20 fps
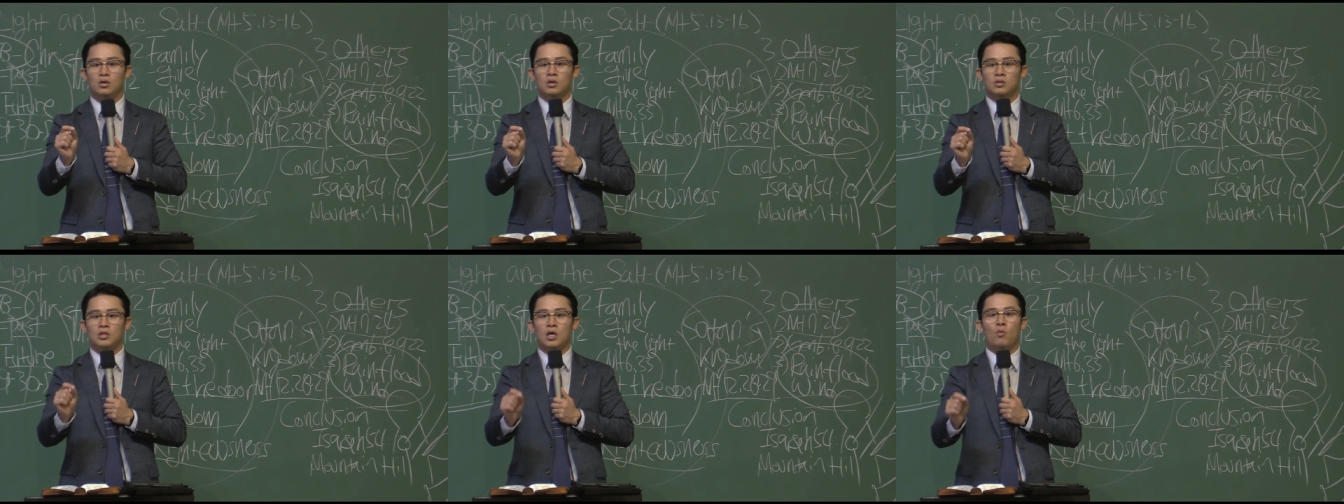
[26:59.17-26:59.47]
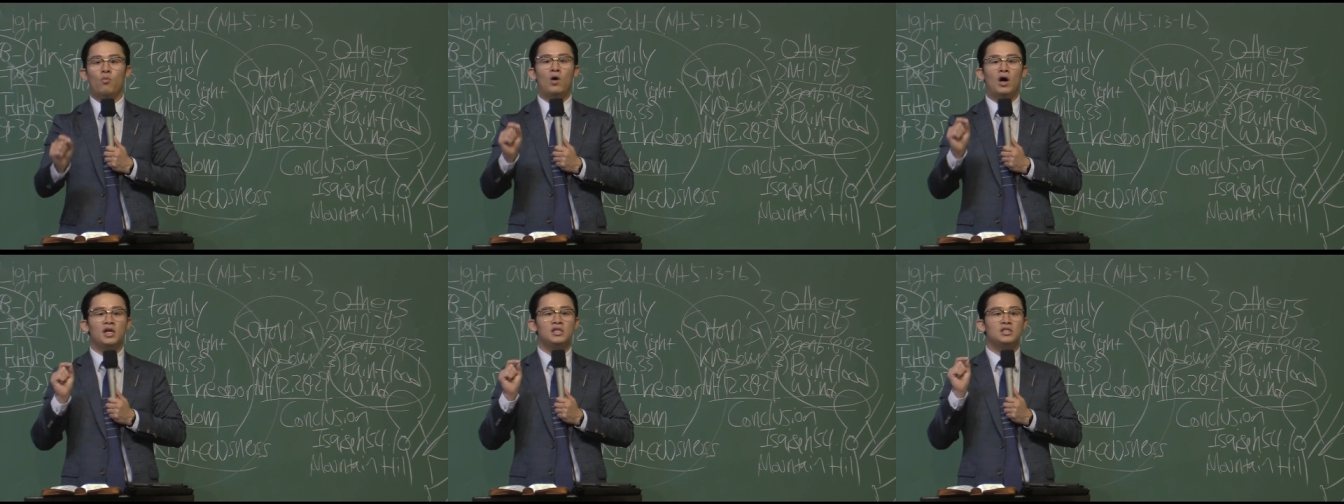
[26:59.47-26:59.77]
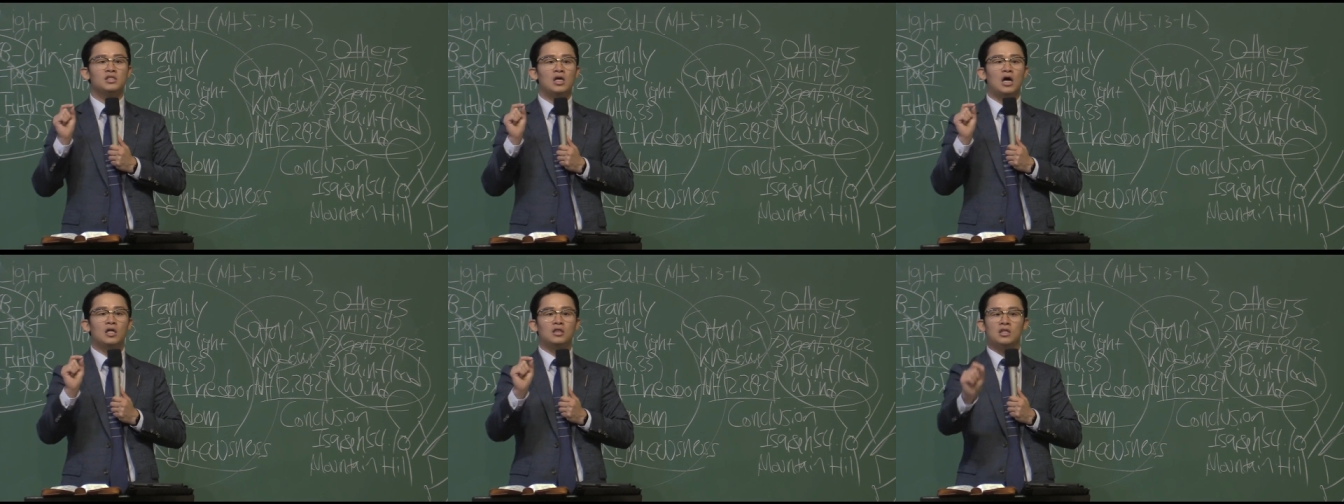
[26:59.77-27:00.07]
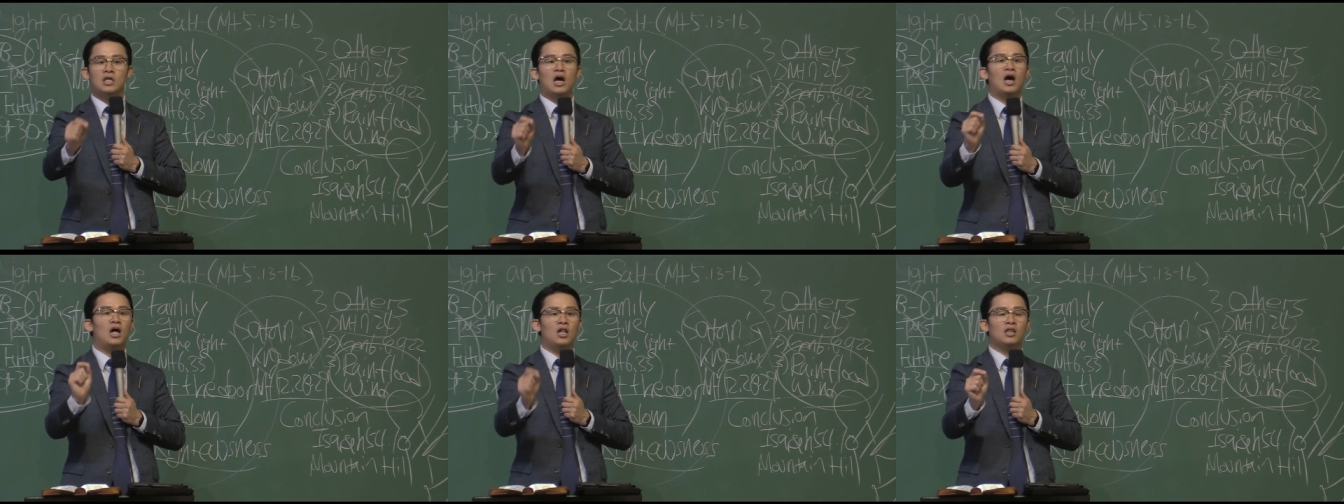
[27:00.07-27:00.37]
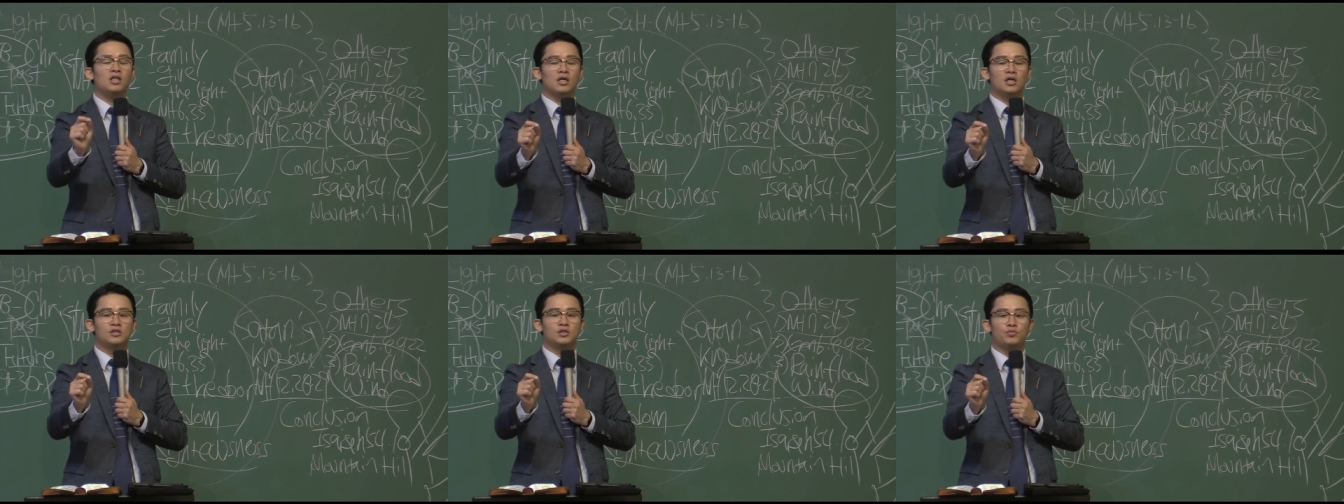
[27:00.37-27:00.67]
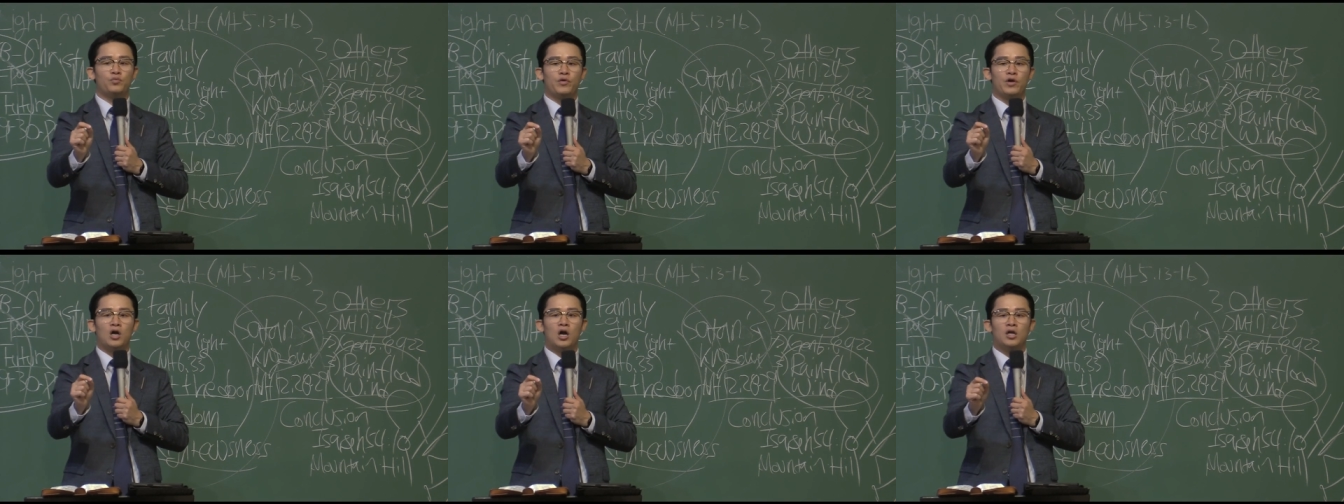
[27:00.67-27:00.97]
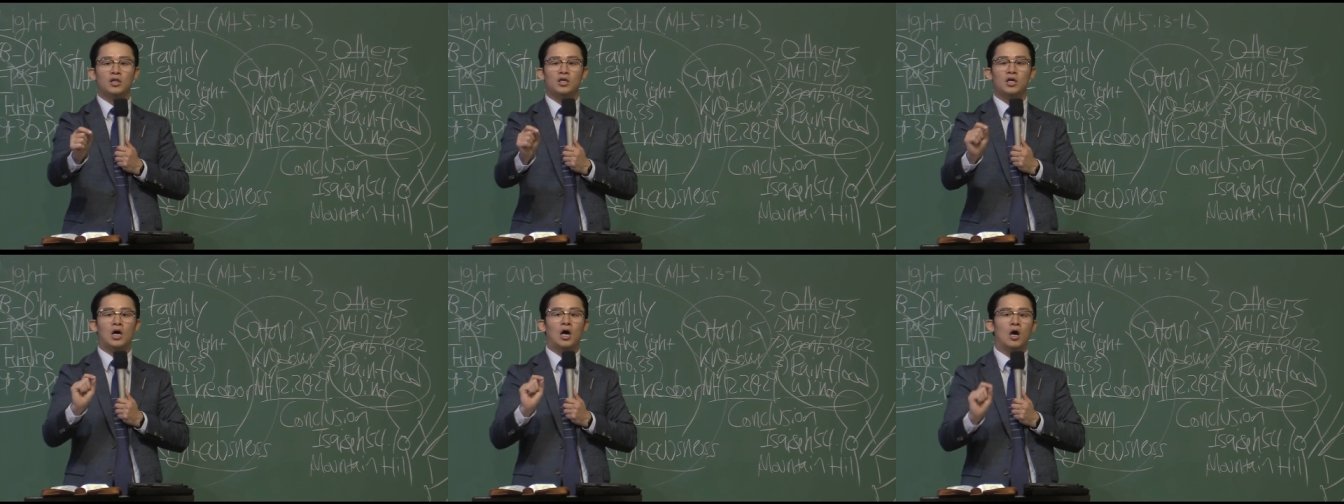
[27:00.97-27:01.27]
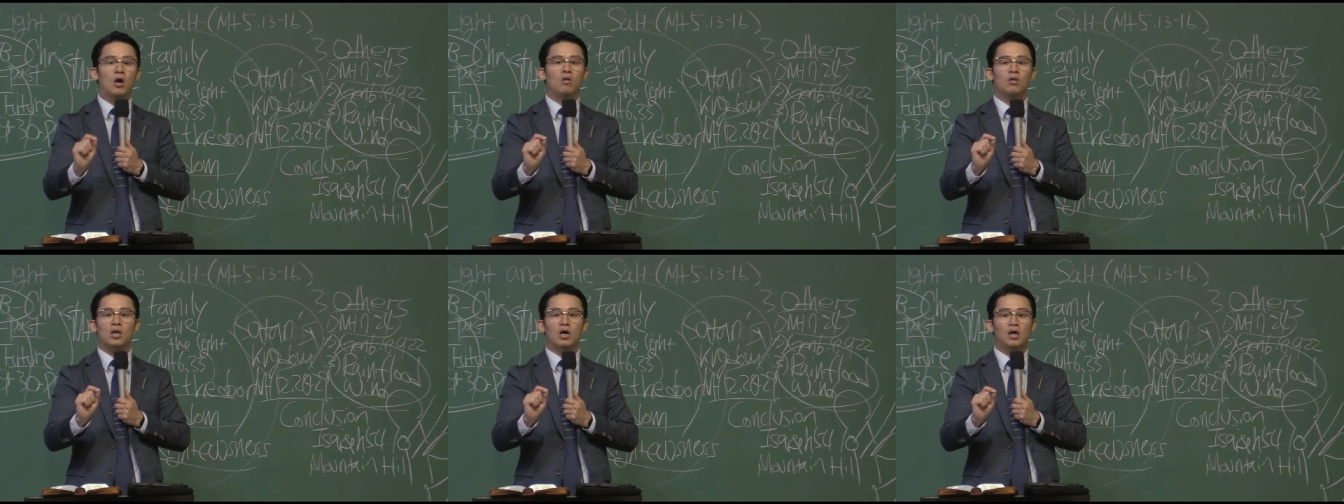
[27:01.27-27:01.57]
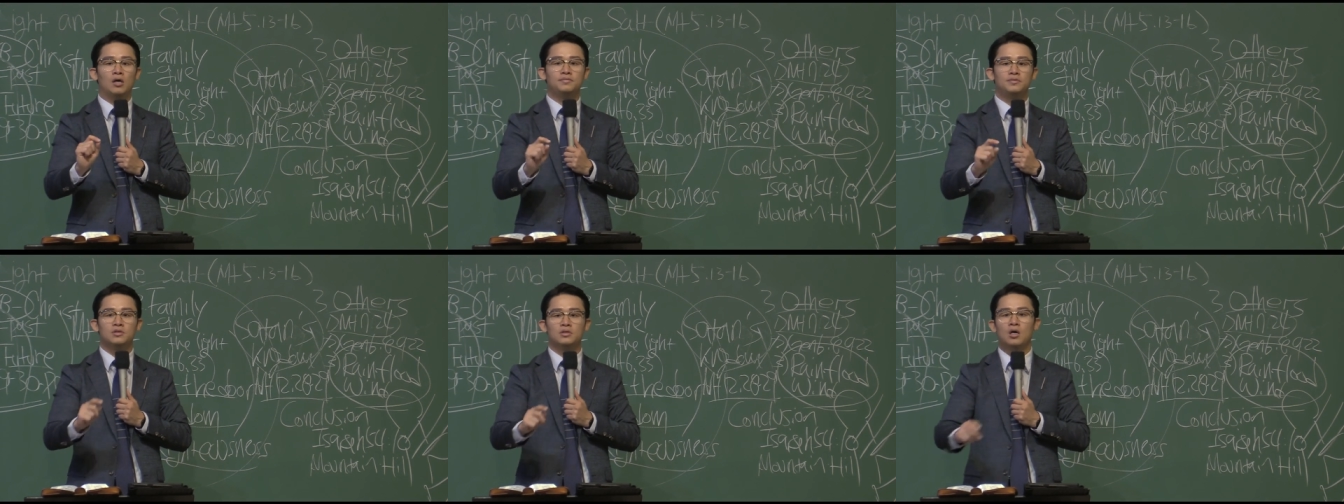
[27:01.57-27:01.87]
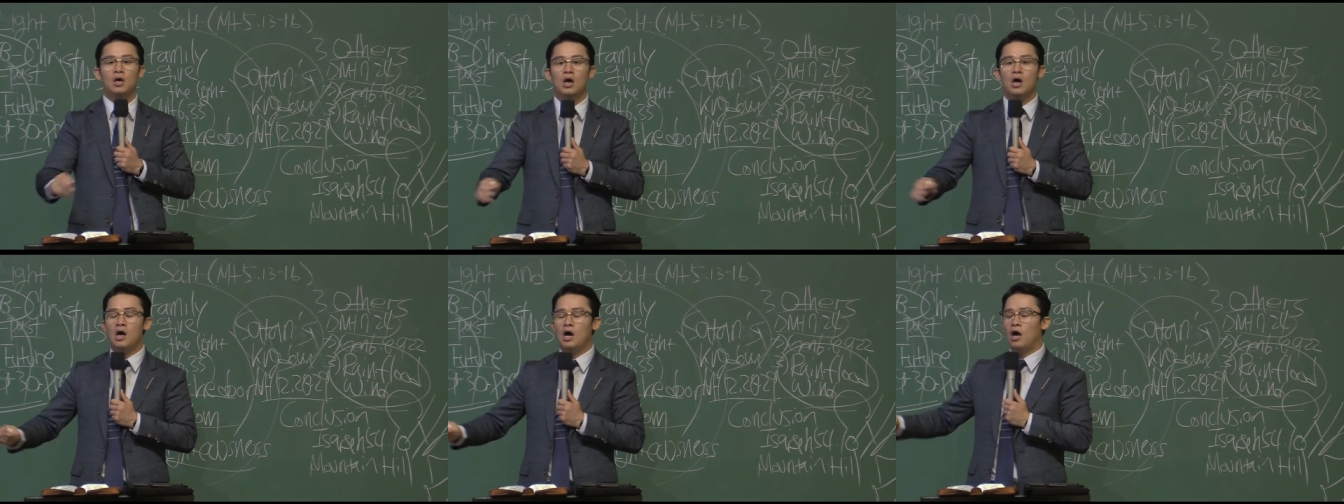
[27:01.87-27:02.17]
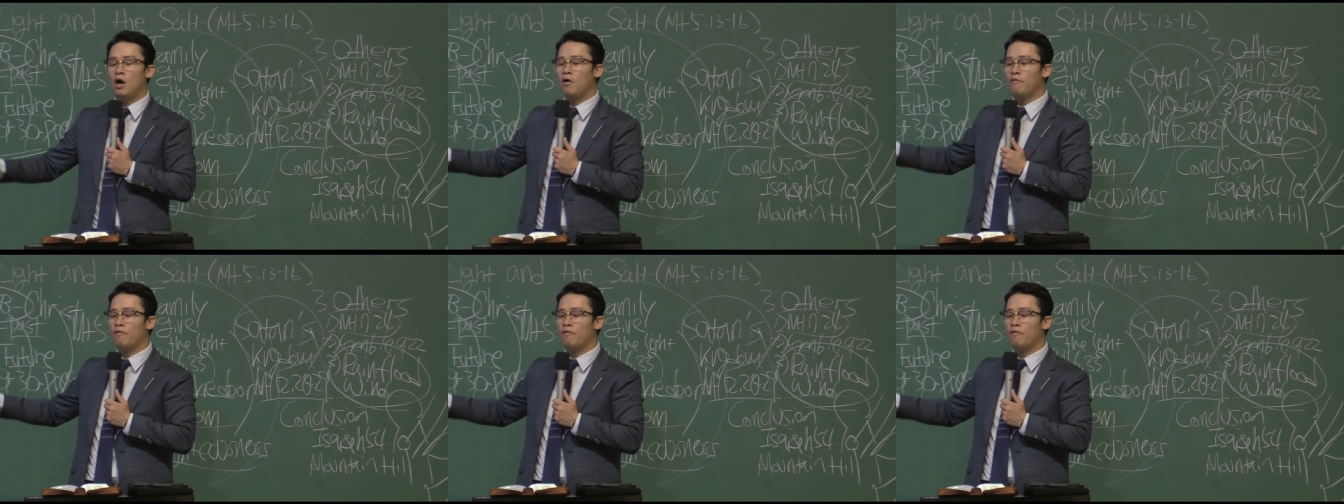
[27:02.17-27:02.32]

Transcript: Then what is God telling us regarding our lives, our